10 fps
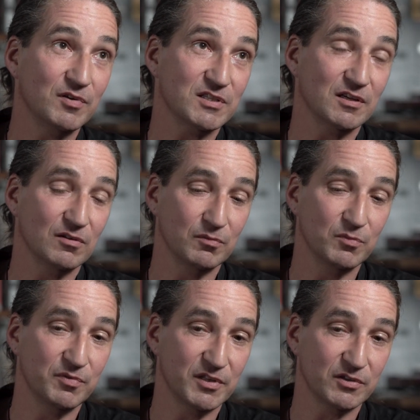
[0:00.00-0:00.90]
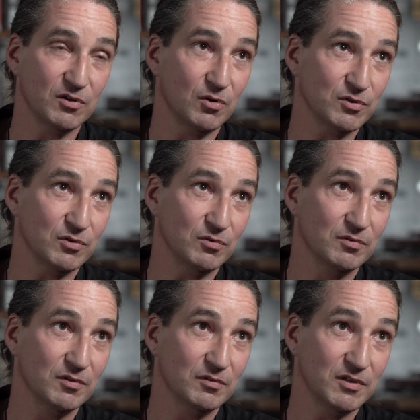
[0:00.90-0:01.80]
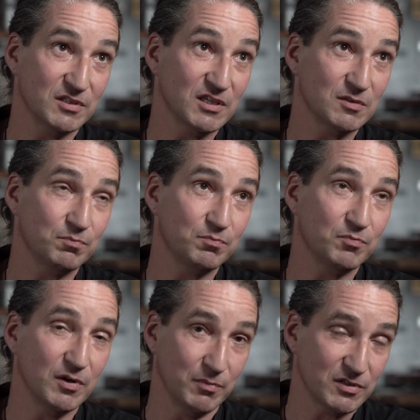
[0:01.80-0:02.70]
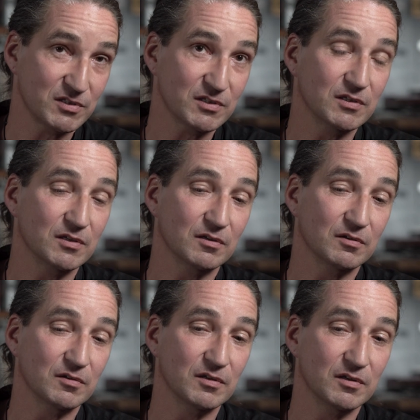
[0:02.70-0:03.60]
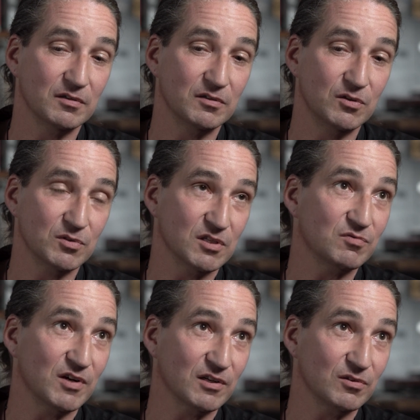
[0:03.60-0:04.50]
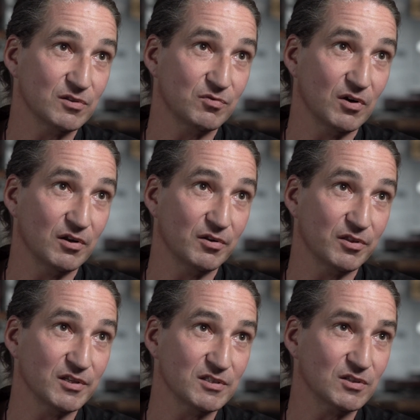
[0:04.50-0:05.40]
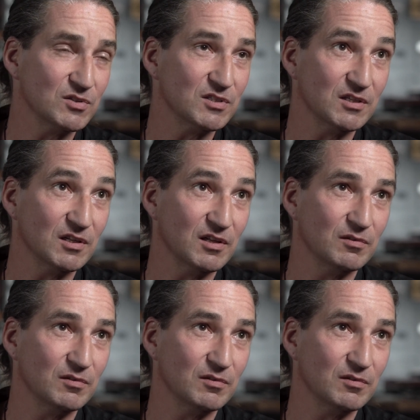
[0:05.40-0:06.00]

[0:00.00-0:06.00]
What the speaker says: Every single movie that you go to these days pretty much uses fractals for a lot of things that you see.